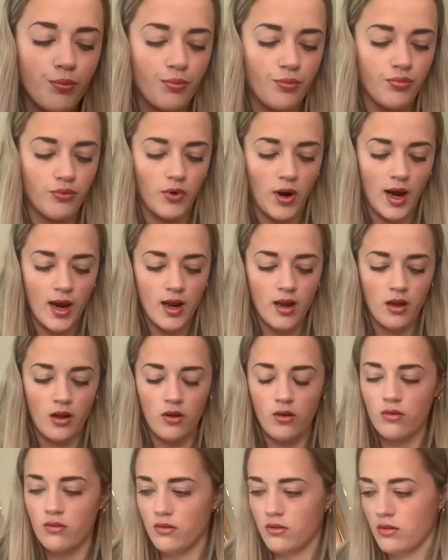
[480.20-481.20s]

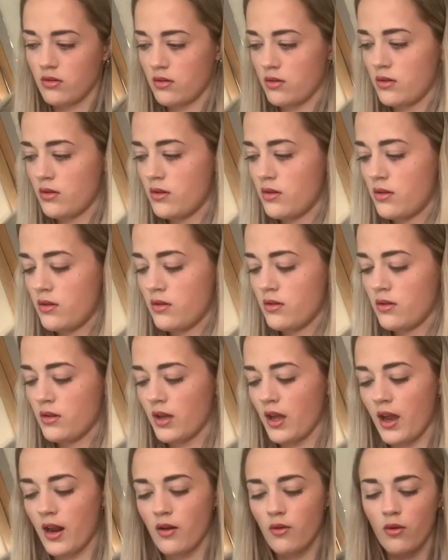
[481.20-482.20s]
brown,
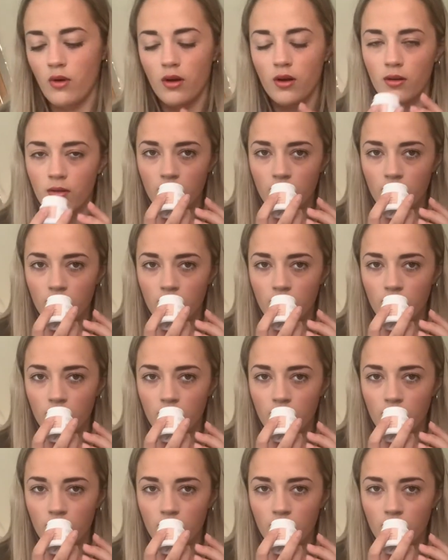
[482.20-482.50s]
kind of.